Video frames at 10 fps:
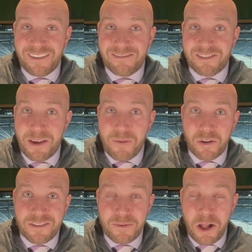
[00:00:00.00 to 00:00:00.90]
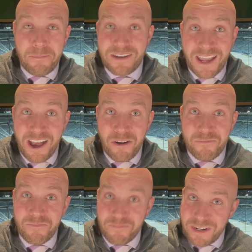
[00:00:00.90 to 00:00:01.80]
Sam Martin's been up and
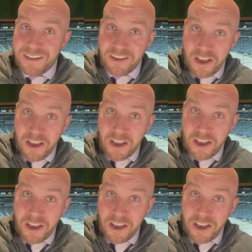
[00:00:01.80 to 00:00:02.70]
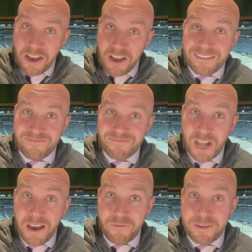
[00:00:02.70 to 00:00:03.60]
down, but he's up right now. Again,
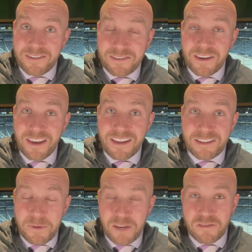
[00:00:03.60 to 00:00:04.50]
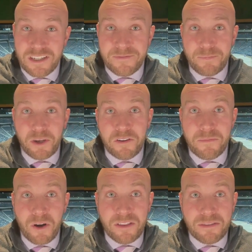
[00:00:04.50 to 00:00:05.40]
Conference Special Teams Player of the
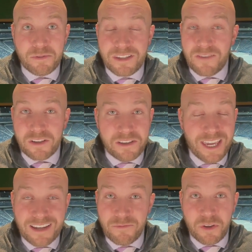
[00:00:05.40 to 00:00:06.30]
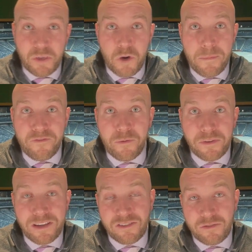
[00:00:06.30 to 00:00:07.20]
Month, was even kicking really well before
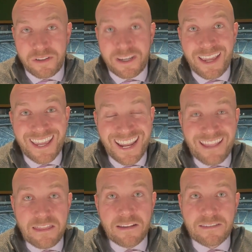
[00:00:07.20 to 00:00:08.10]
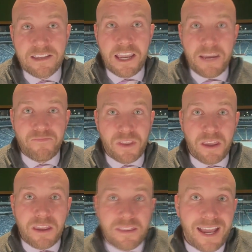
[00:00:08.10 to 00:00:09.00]
the injury in this game.
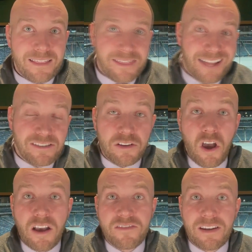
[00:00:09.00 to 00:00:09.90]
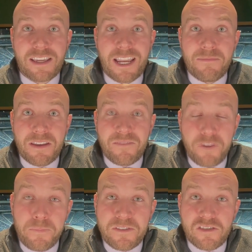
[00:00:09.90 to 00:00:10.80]
That's a loss in a game that
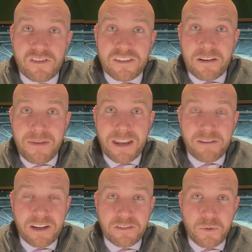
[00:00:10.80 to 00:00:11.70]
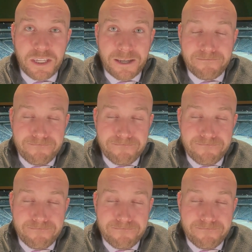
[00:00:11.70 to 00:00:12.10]
field position is going to matter next weekend.